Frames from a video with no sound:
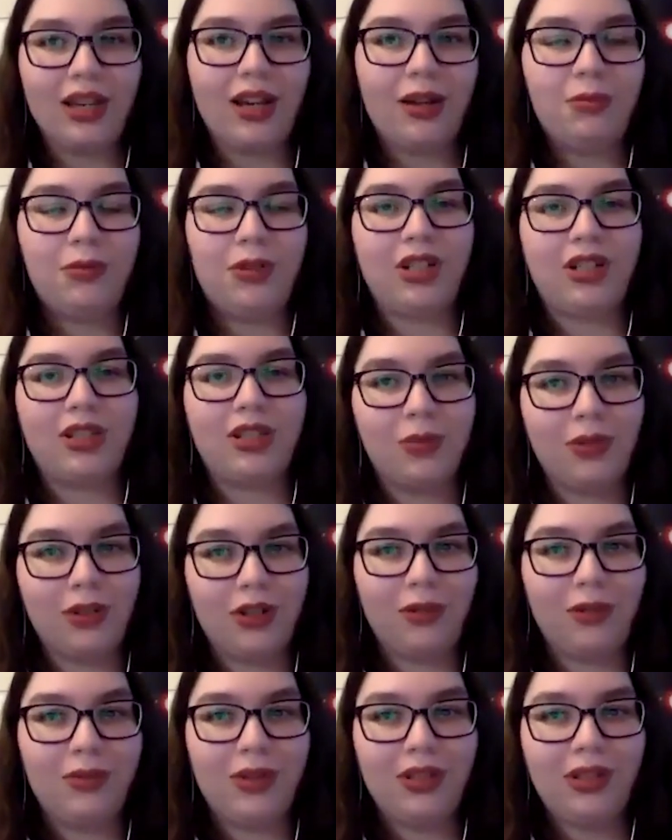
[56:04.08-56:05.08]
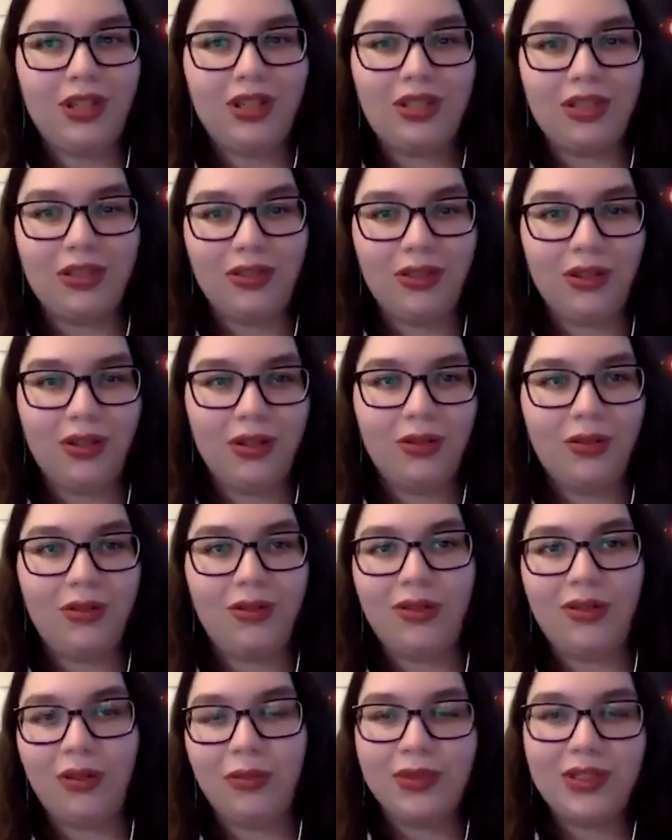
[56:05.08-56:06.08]
objects predominantly. So they're
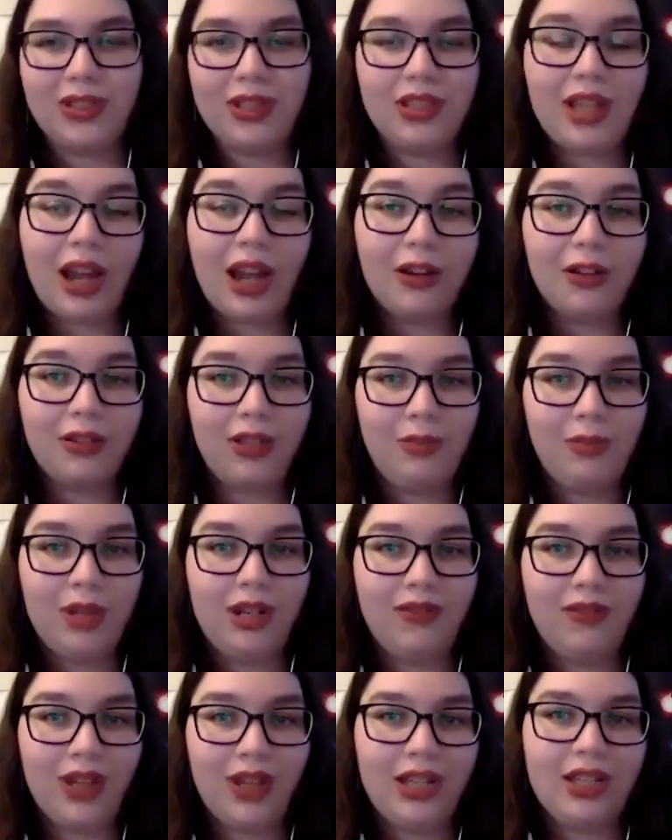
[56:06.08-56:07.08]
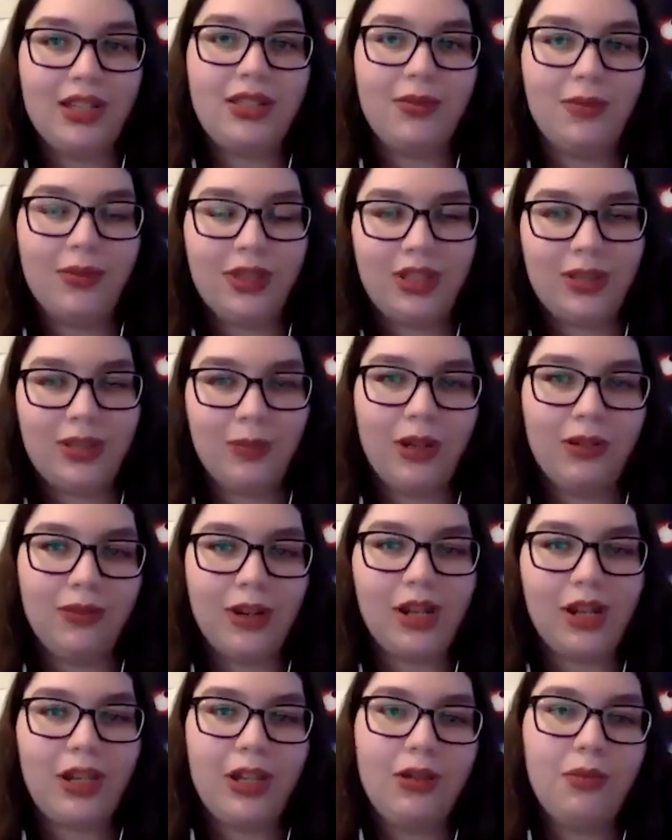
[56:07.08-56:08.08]
almost entirely made of ice with small
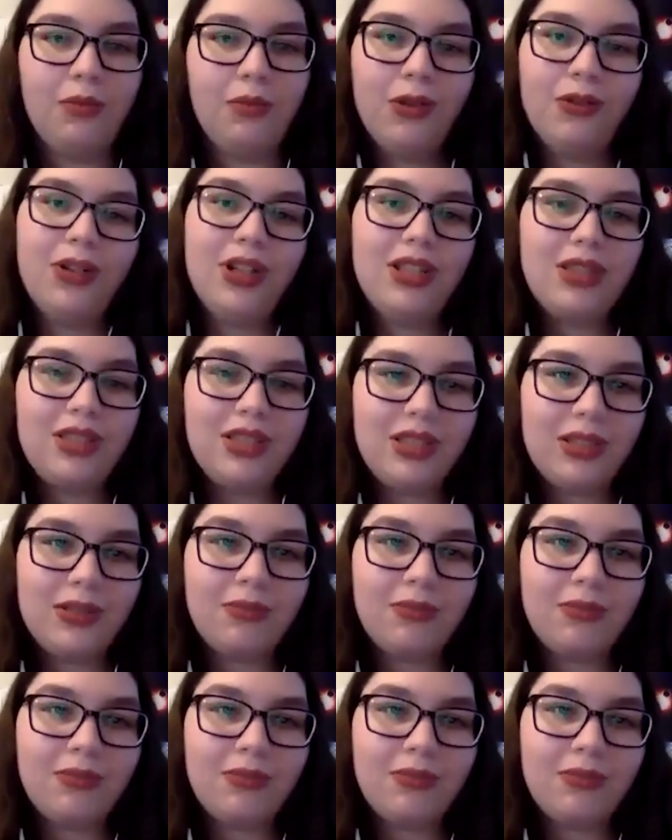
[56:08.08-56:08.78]
rocky components.